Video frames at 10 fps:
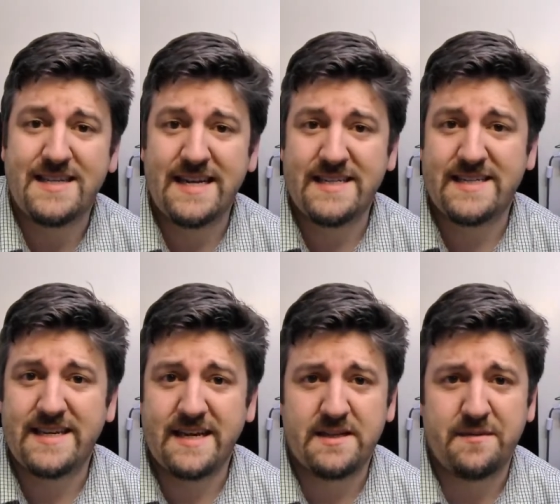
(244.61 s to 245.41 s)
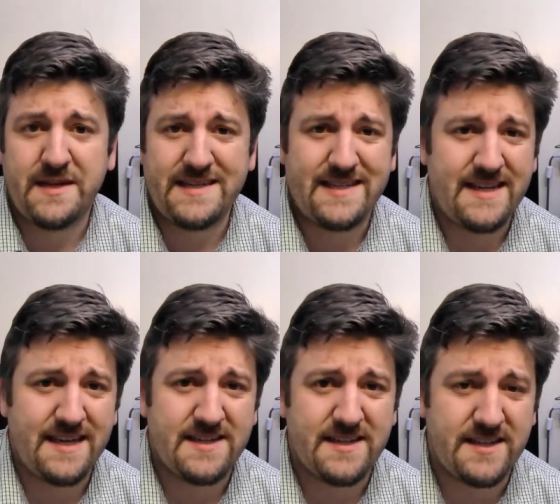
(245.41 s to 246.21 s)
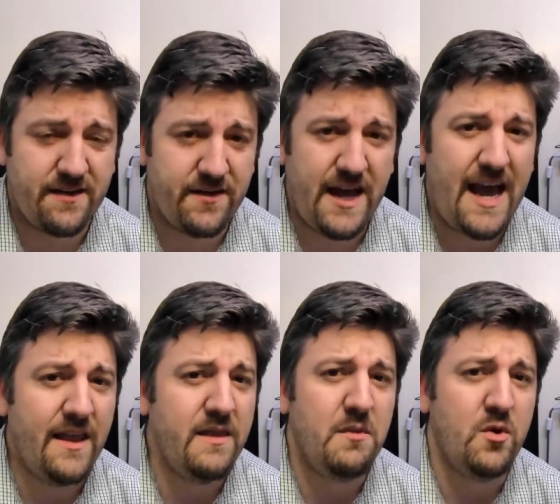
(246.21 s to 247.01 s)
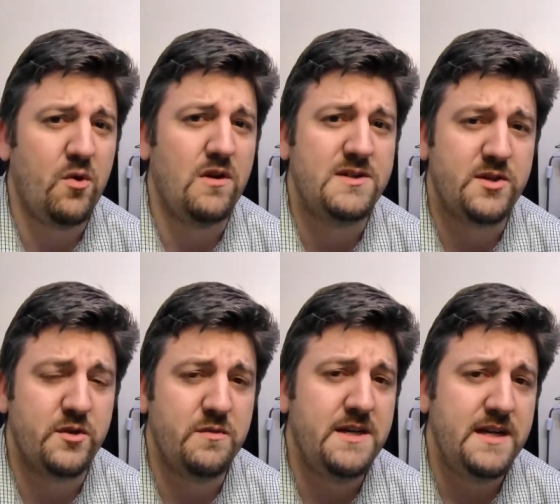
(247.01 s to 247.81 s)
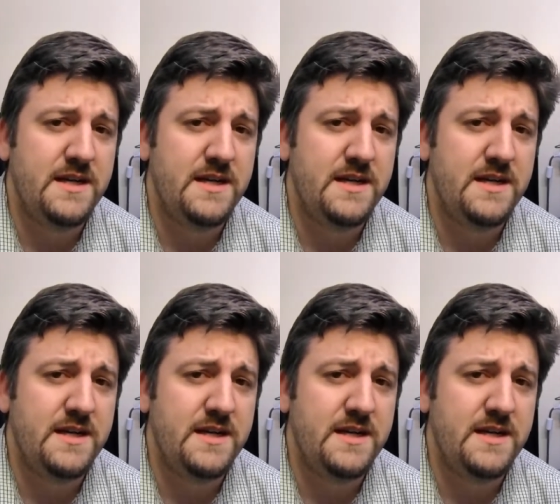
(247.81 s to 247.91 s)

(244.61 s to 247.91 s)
10 stacks up against the Nexus 7 and the Motorola Xoom,